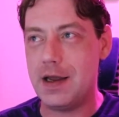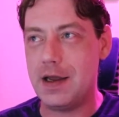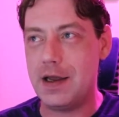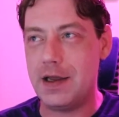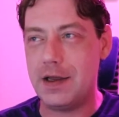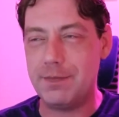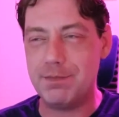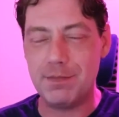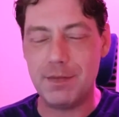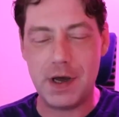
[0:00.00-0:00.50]

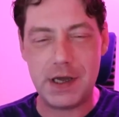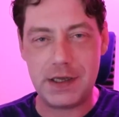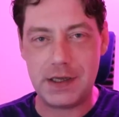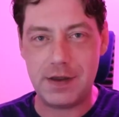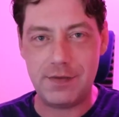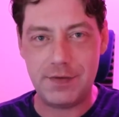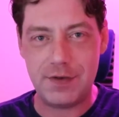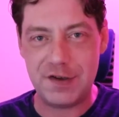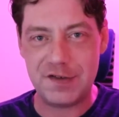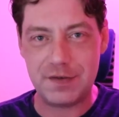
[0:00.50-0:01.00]
It might
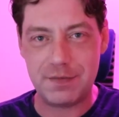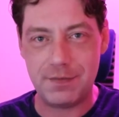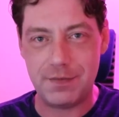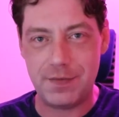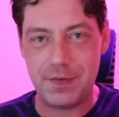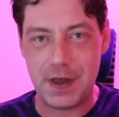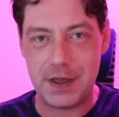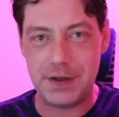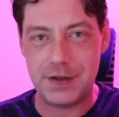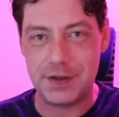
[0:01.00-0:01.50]
give you some
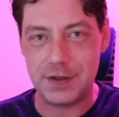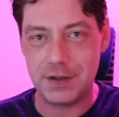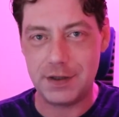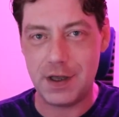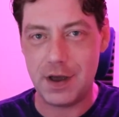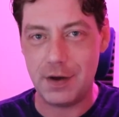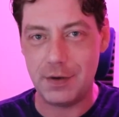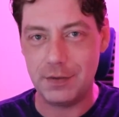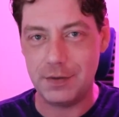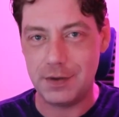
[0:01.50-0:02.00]
faith to
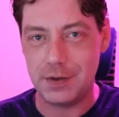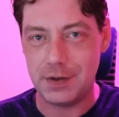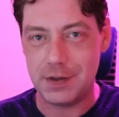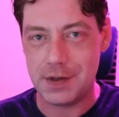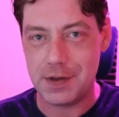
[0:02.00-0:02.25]
know